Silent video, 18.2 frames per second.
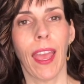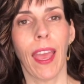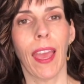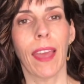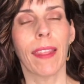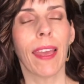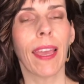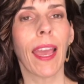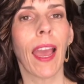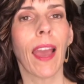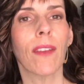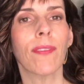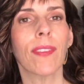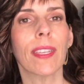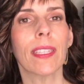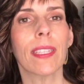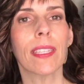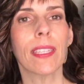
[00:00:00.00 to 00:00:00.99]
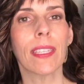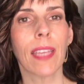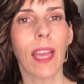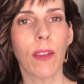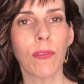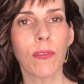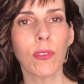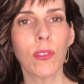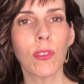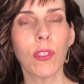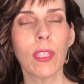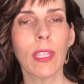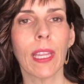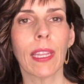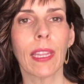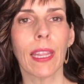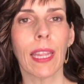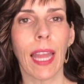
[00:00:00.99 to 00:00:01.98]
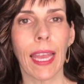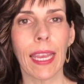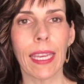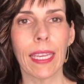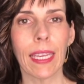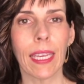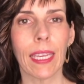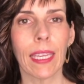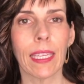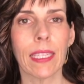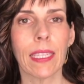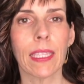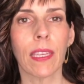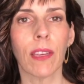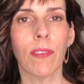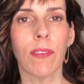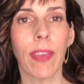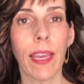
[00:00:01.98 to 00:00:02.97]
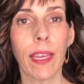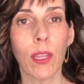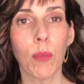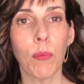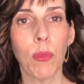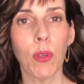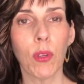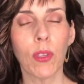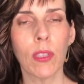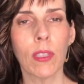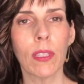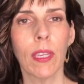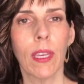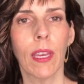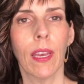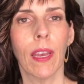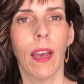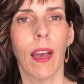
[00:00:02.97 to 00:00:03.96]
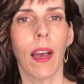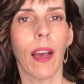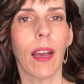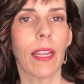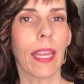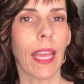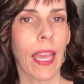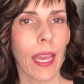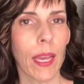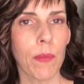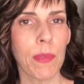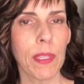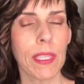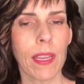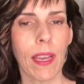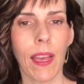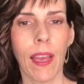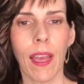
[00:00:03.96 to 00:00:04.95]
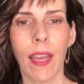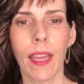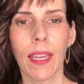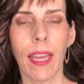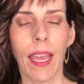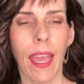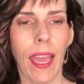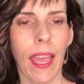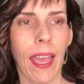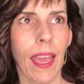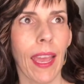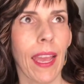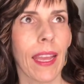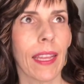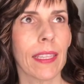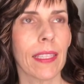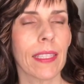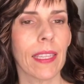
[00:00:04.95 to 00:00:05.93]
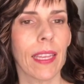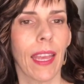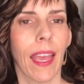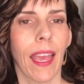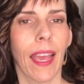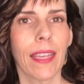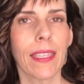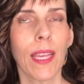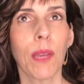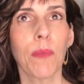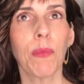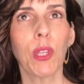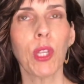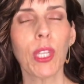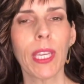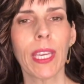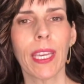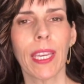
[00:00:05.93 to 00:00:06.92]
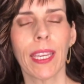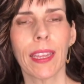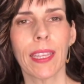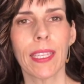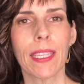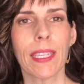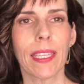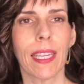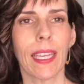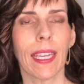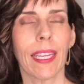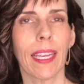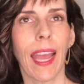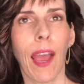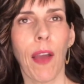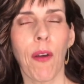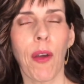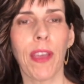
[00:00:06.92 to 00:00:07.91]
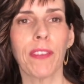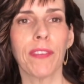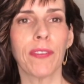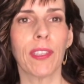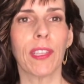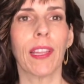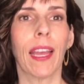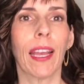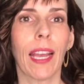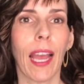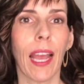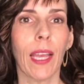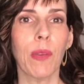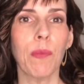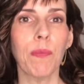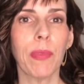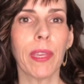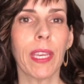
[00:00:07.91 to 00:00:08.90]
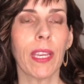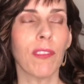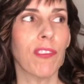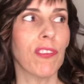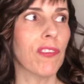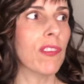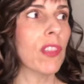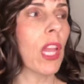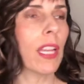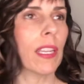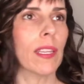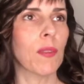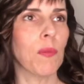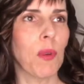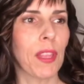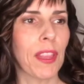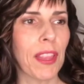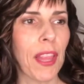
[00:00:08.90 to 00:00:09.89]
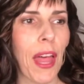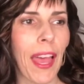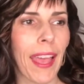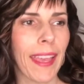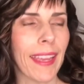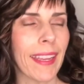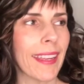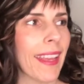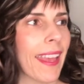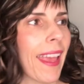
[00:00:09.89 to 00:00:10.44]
And they have several light kits available on Amazon. And as I'm looking at this thing now, I feel like I am being flooded with light.